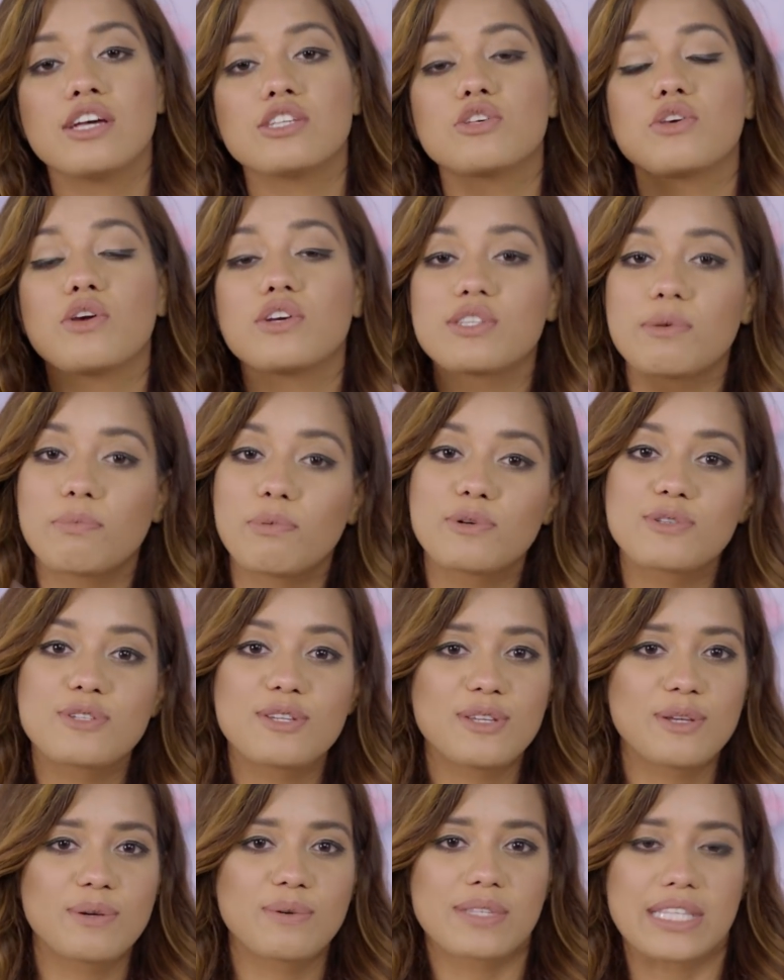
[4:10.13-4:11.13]
so you're supposed
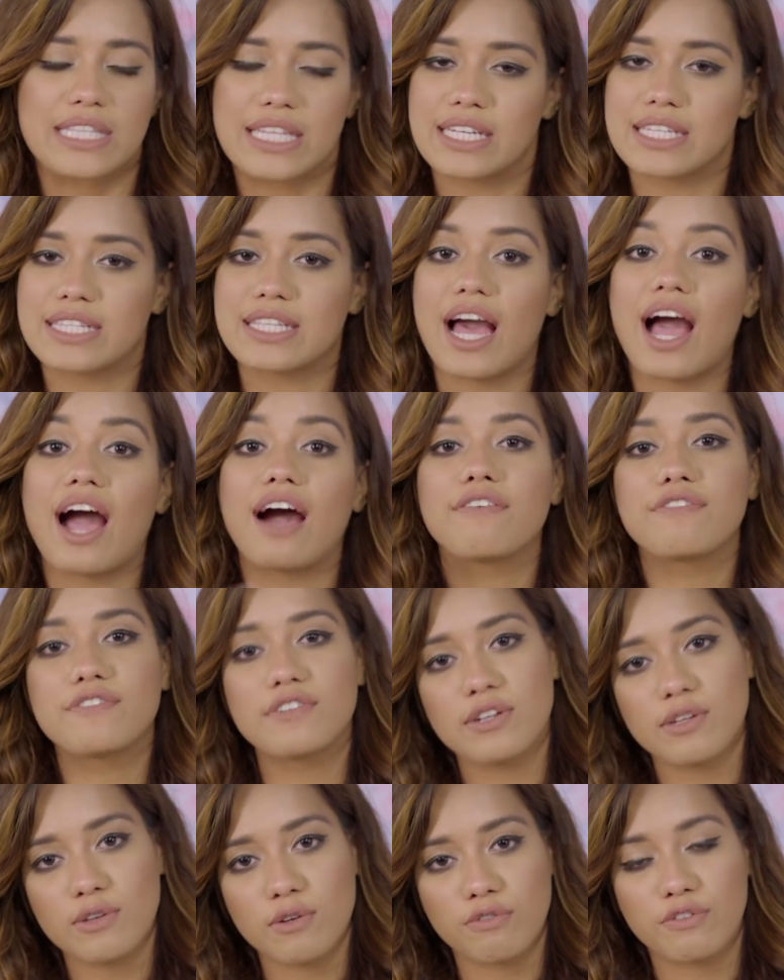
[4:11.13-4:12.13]
to use this
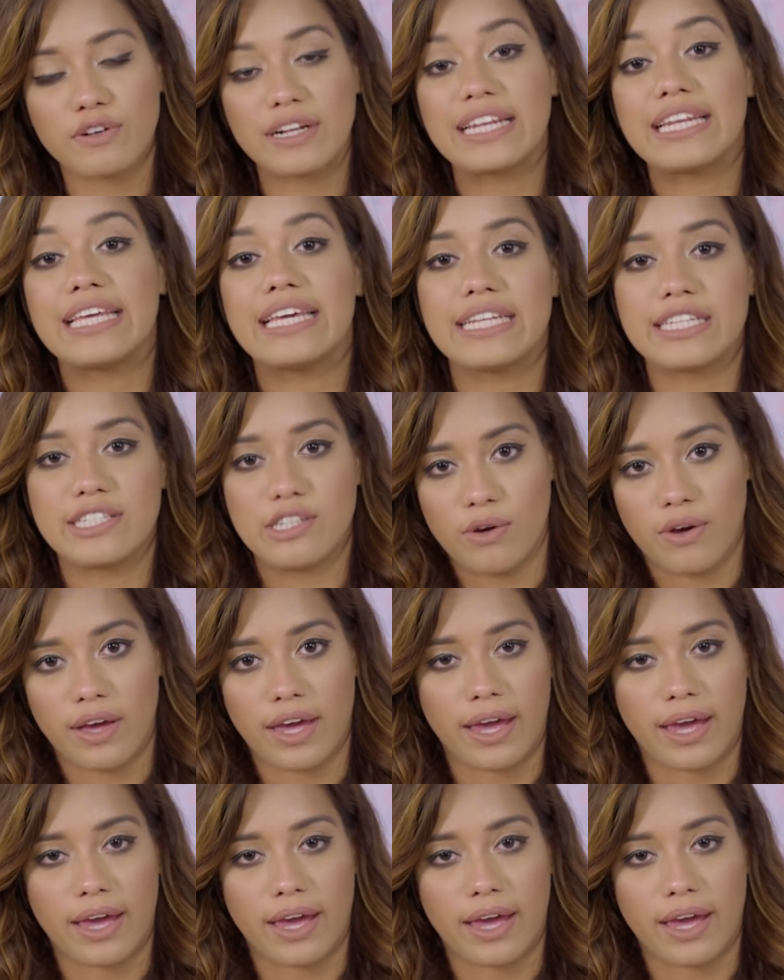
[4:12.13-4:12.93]
after you've cleaned your